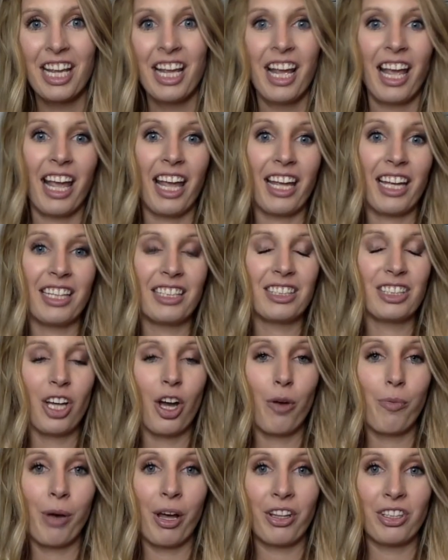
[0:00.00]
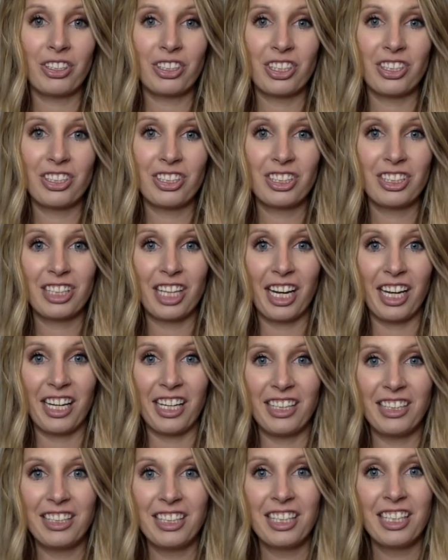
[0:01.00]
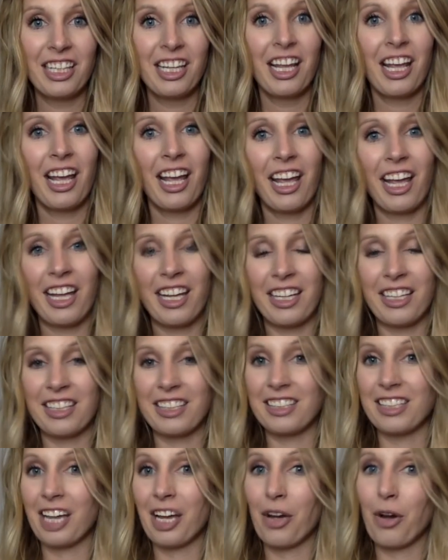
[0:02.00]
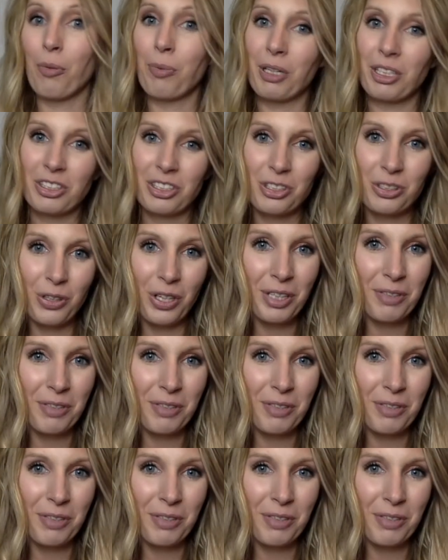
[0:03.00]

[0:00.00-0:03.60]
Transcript: and to help others understand. And I hope you guys enjoyed.